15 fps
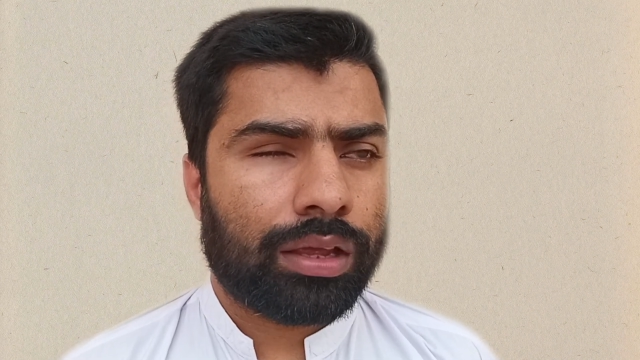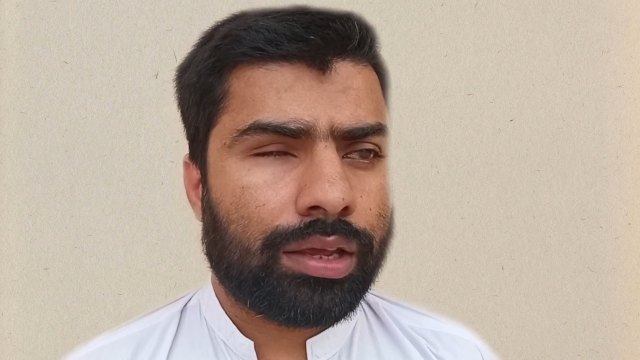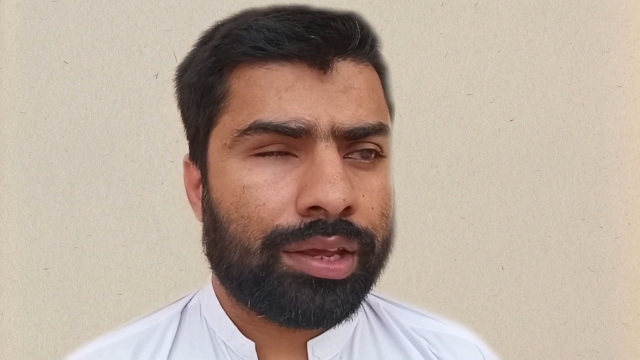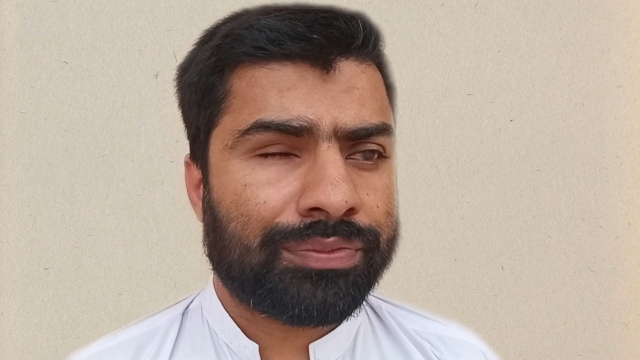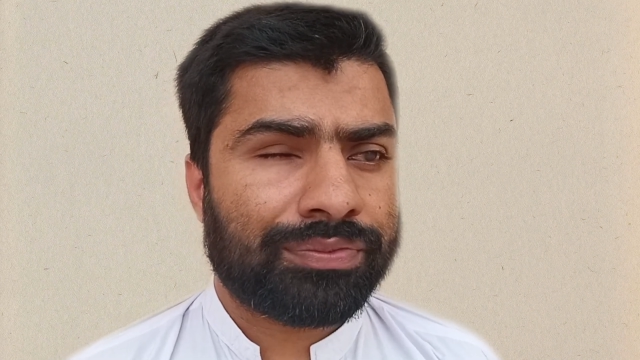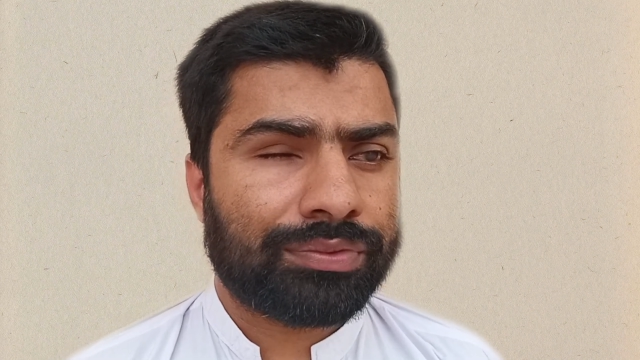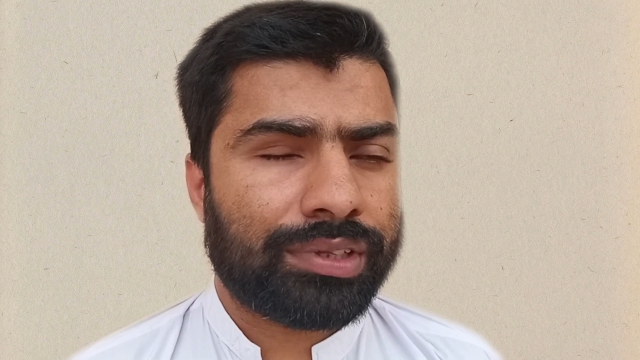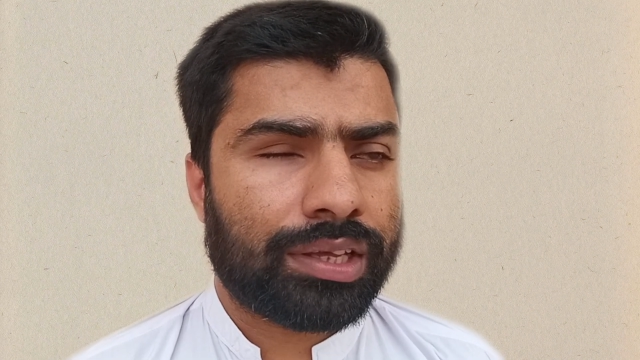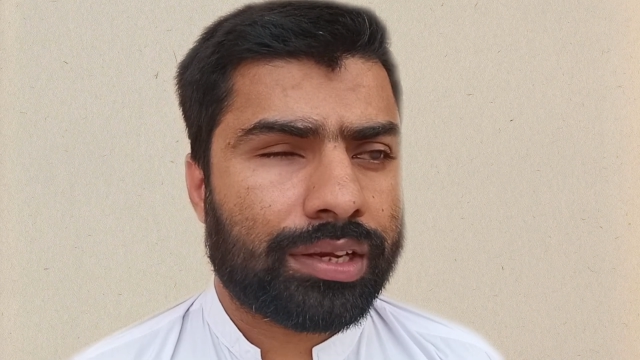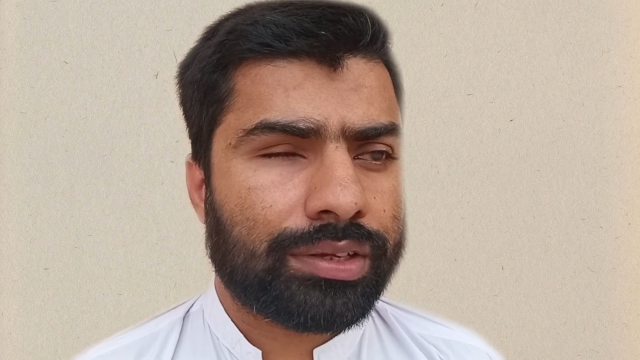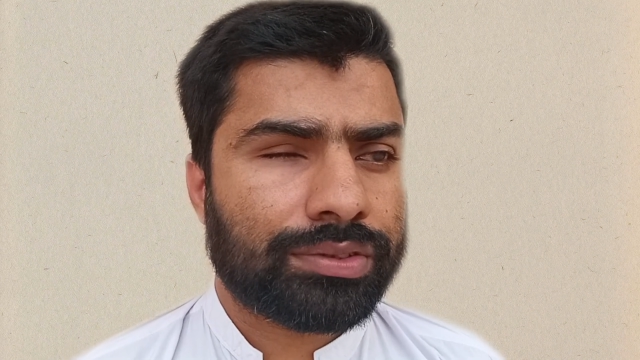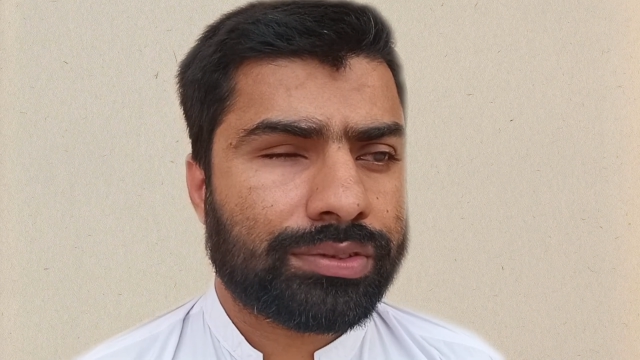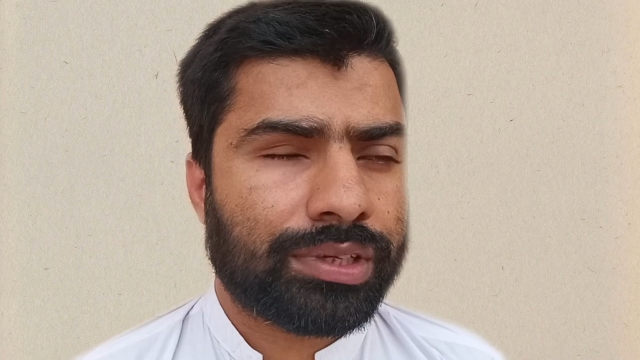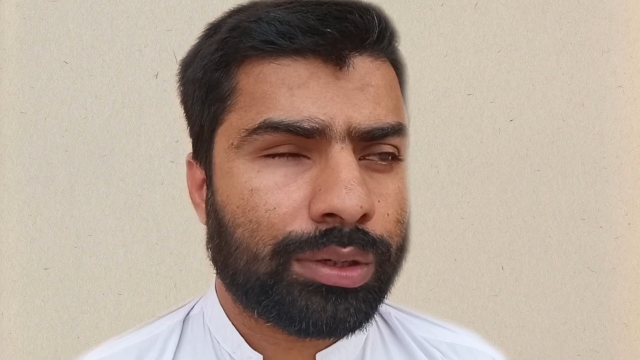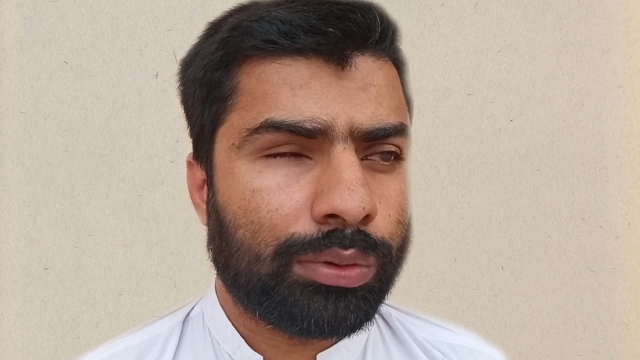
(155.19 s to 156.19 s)
if there
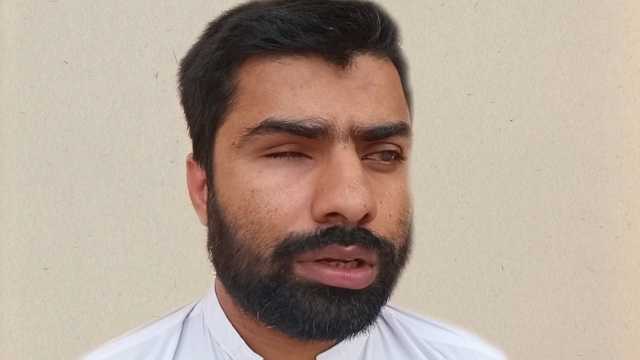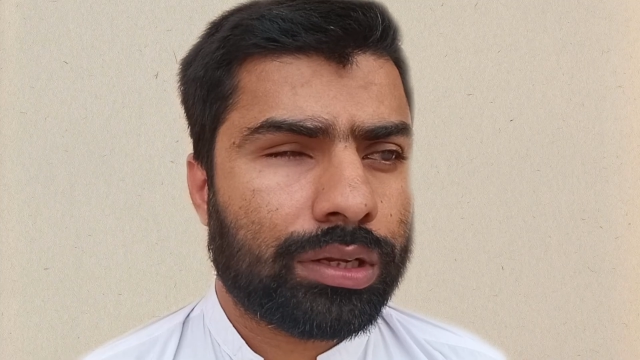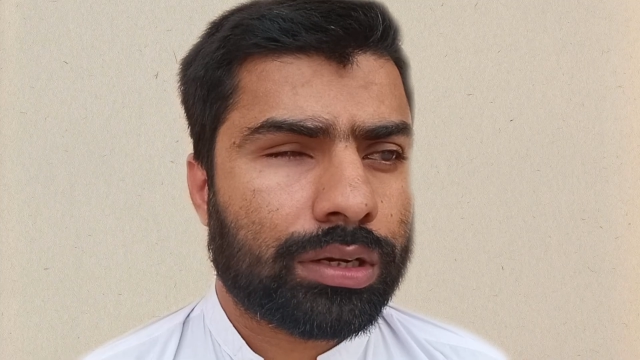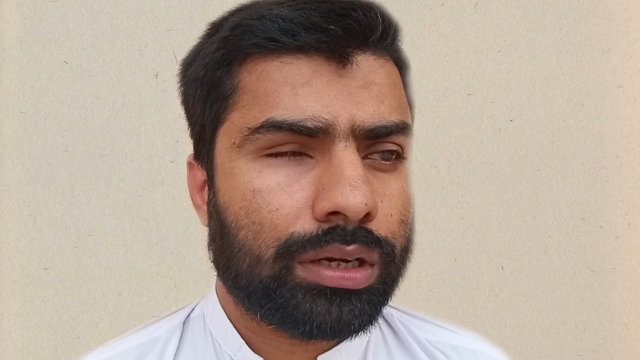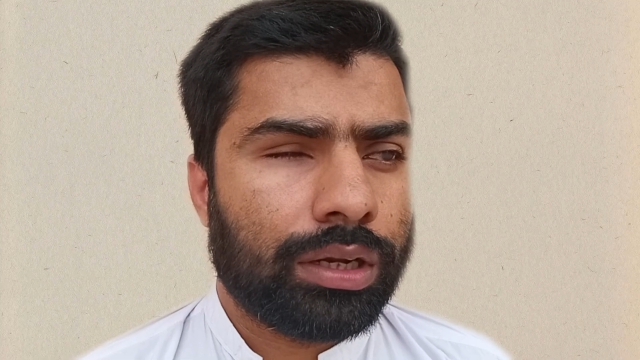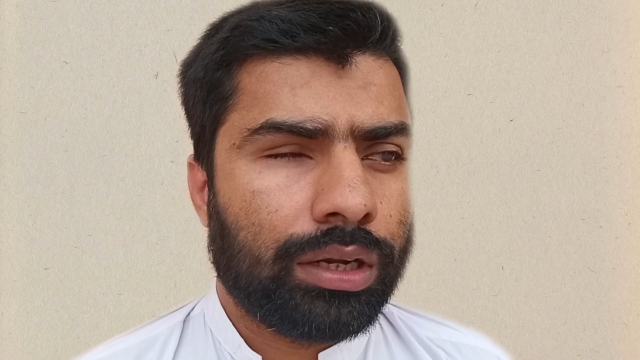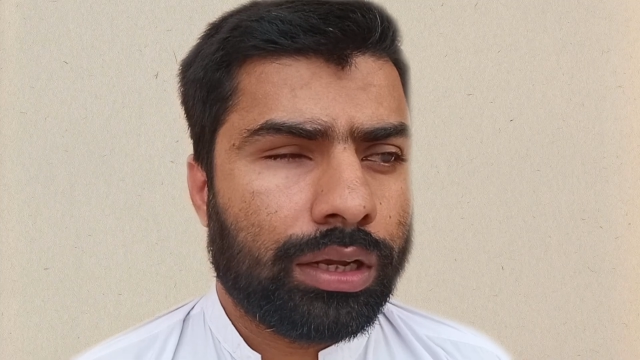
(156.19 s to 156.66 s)
is singular